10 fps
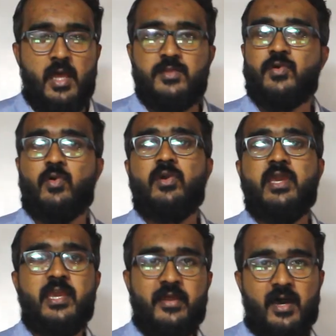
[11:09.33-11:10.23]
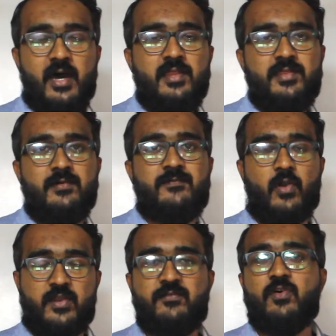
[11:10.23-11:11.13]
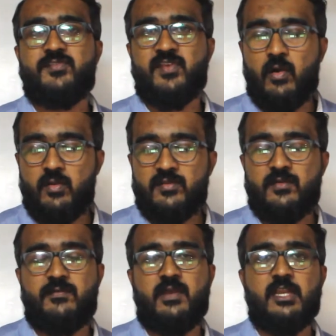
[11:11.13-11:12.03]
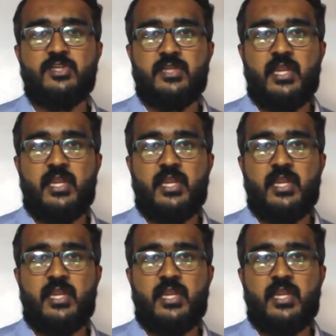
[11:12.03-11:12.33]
So here are the 44 sounds of English